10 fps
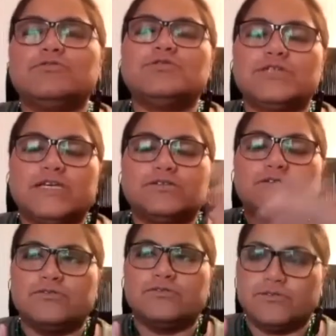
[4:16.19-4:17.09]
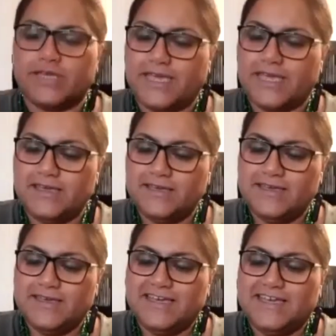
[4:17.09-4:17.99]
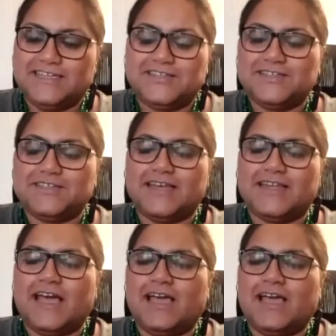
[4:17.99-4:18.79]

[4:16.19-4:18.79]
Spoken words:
to get on okay. It's just that